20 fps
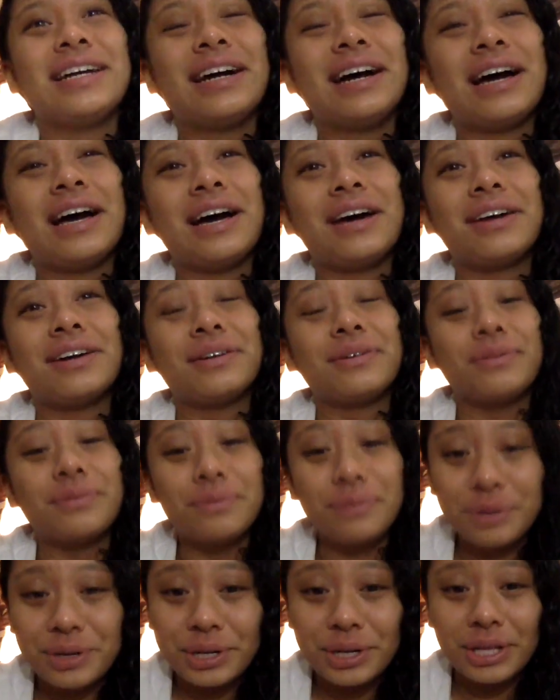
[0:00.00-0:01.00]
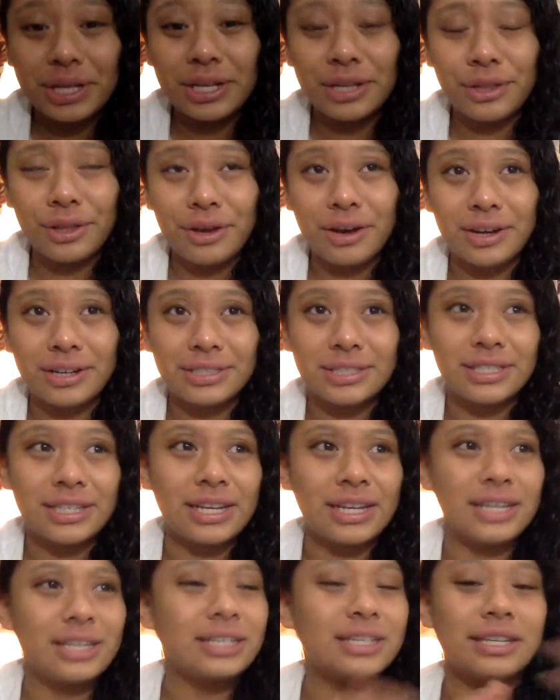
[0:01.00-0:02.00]
had a really long
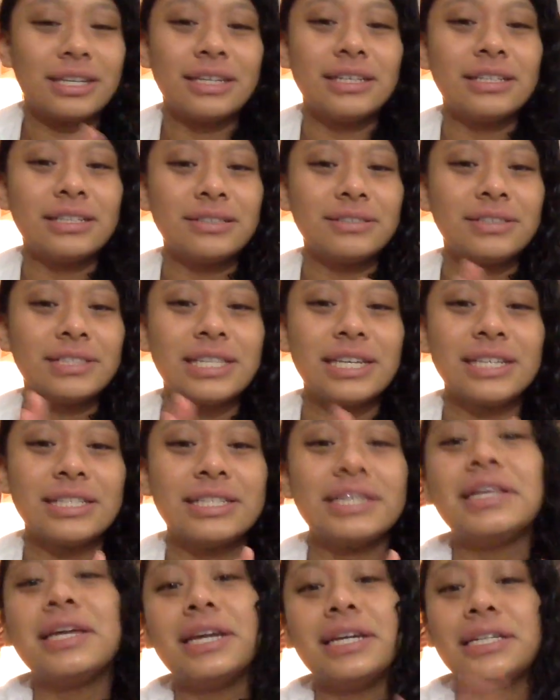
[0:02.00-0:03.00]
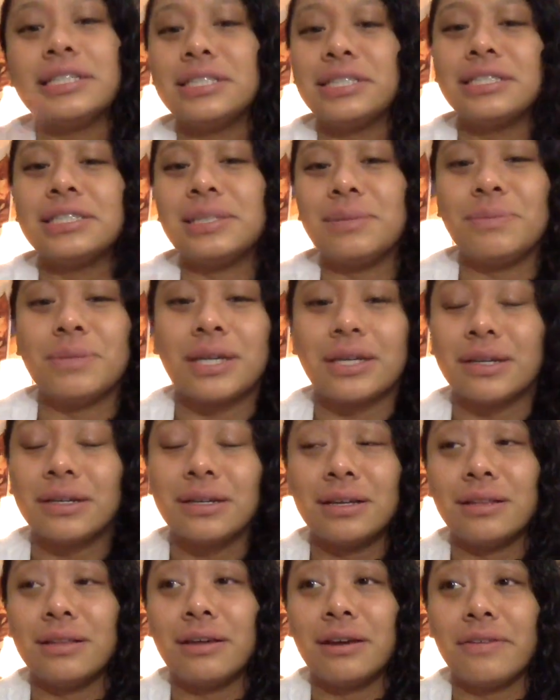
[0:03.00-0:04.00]
day, and it was like today it just seemed like
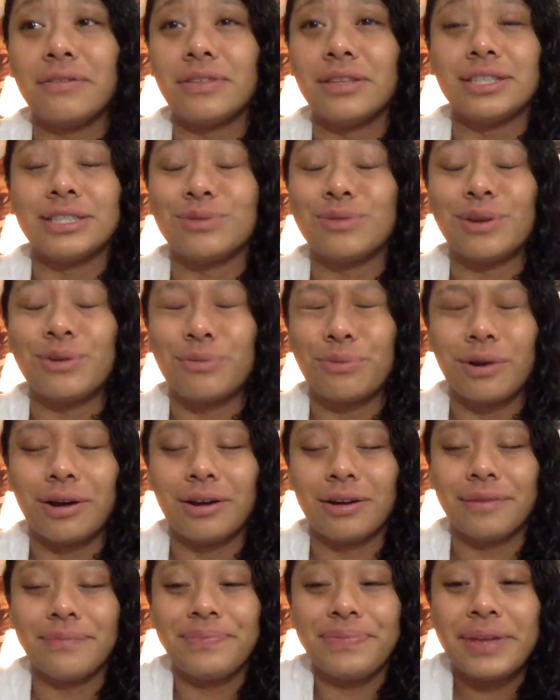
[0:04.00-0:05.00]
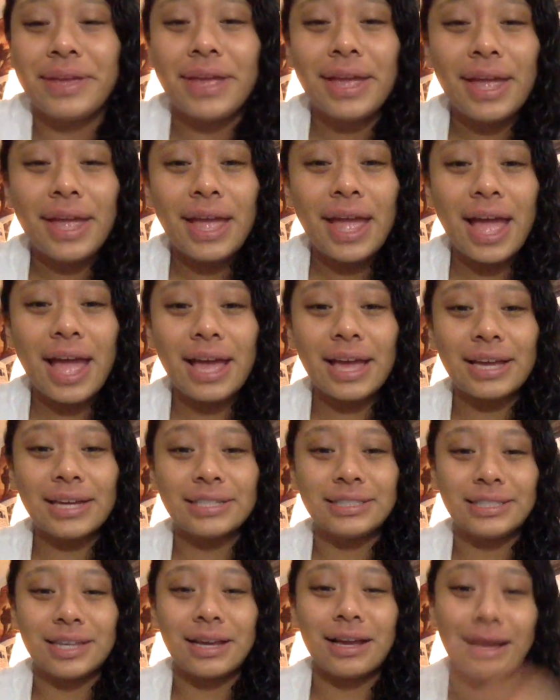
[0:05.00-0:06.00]
a lot of things went wrong,
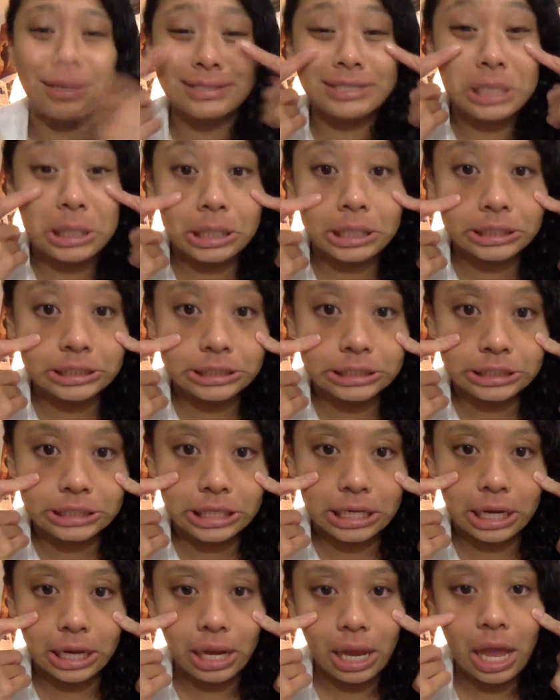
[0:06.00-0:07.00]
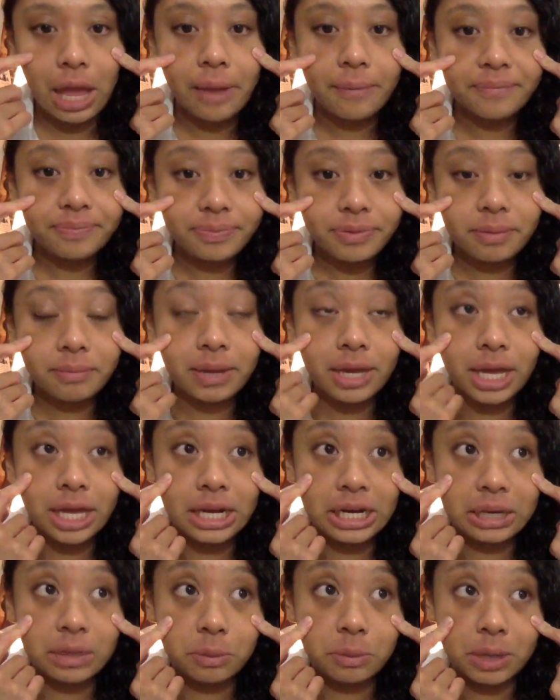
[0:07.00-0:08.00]
and as you can see. But
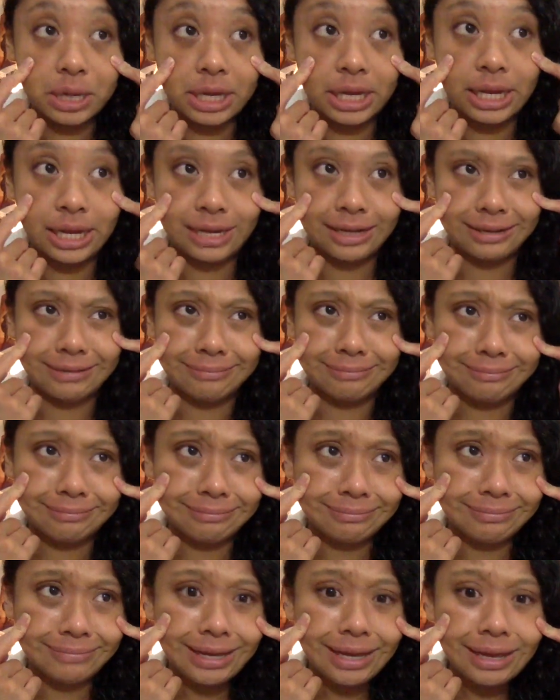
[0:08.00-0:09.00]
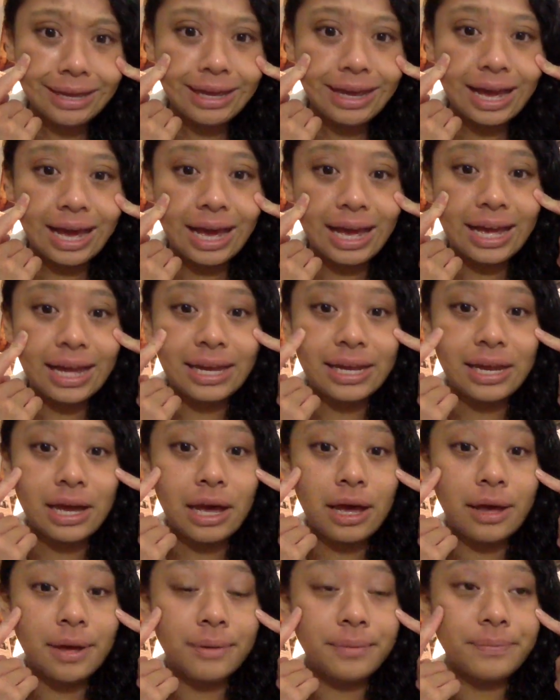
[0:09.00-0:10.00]
anyway,
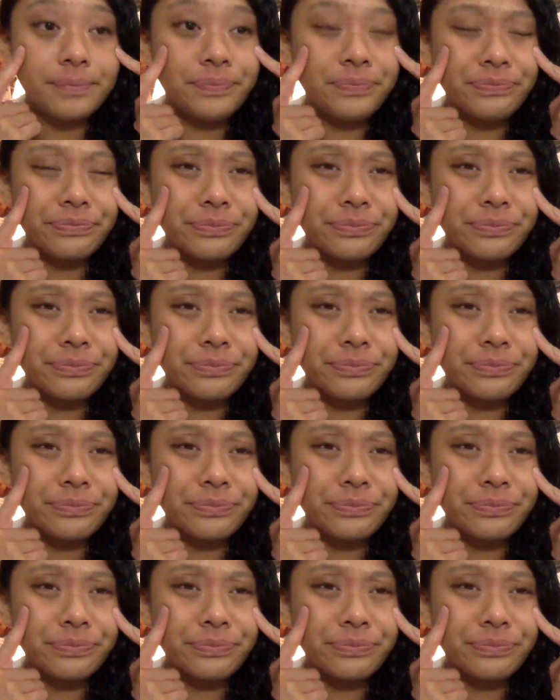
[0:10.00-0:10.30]
I